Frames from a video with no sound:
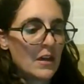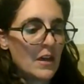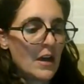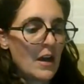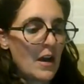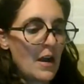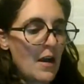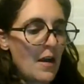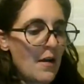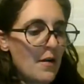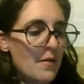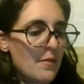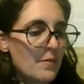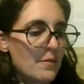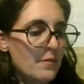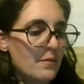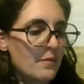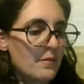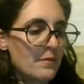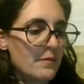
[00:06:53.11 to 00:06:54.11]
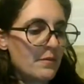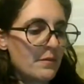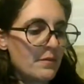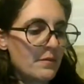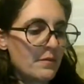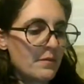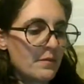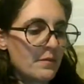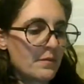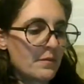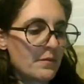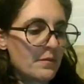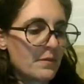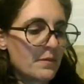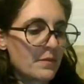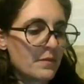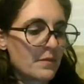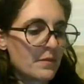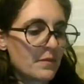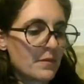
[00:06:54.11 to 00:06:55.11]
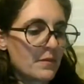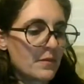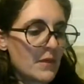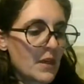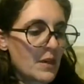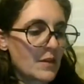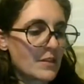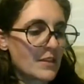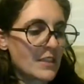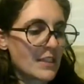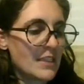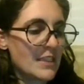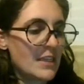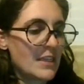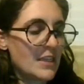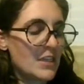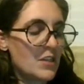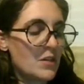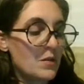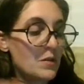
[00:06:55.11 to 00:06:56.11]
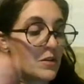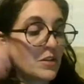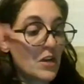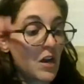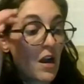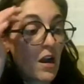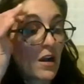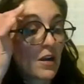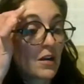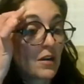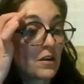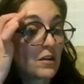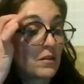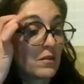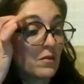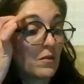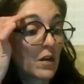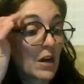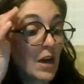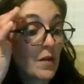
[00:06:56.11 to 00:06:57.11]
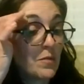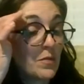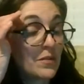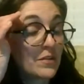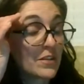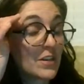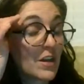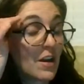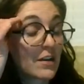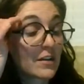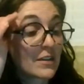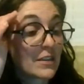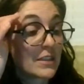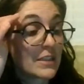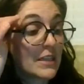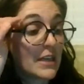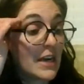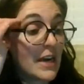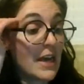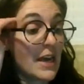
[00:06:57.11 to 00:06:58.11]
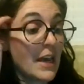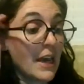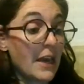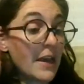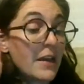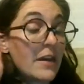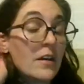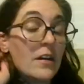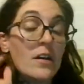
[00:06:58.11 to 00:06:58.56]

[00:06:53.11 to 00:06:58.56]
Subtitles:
I was listening to a couple of talks today